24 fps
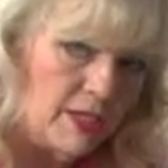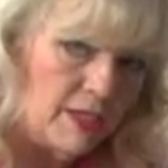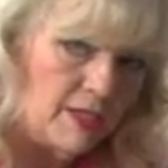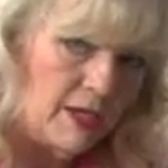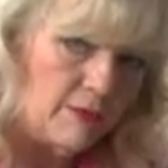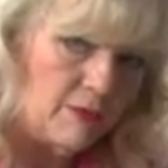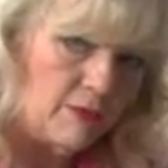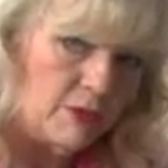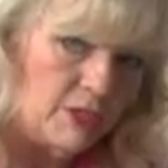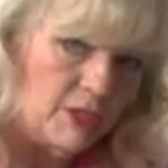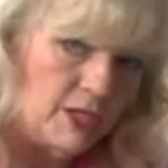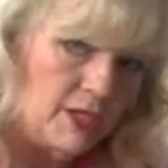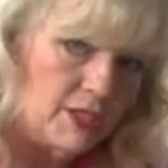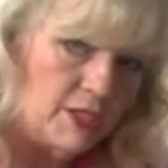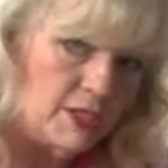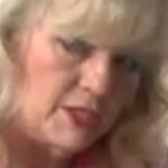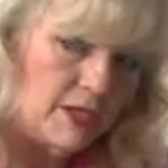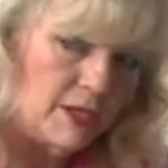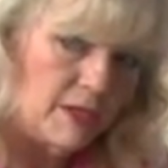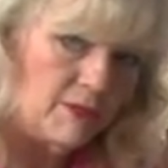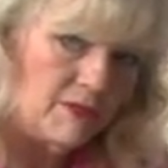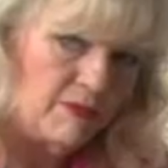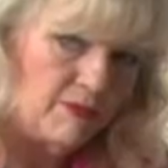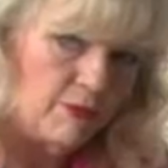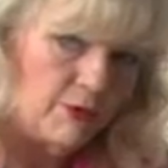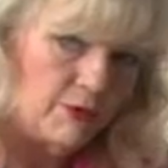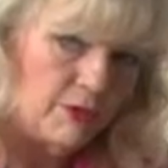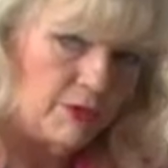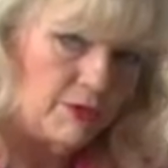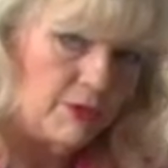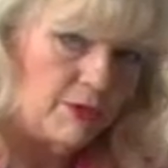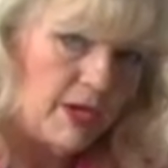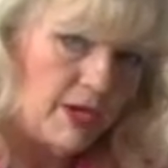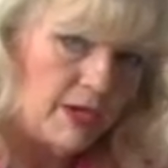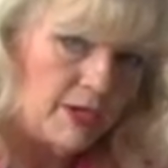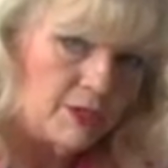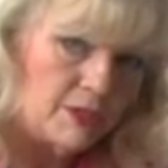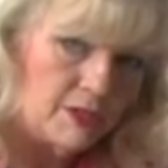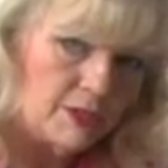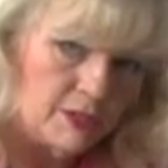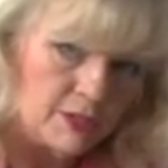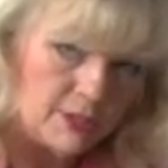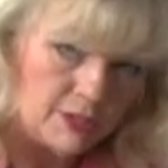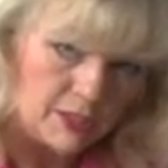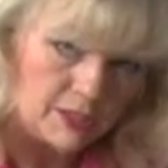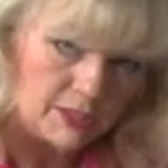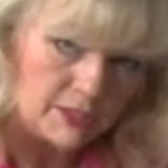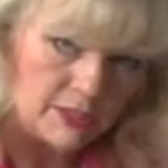to take that rotation out before you
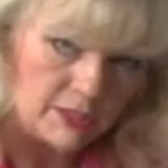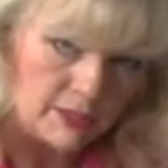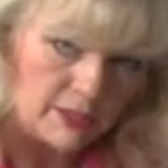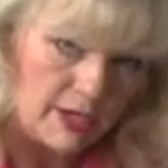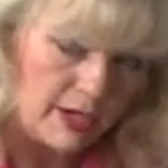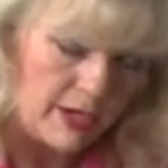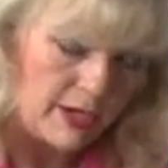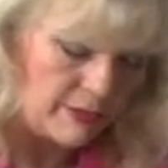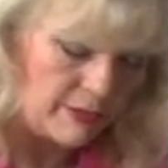actually adjust it